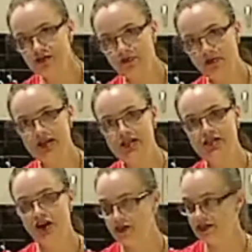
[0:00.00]
of
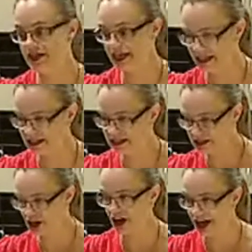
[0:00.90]
pressure on the
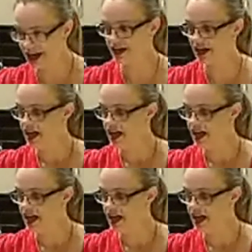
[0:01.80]
inside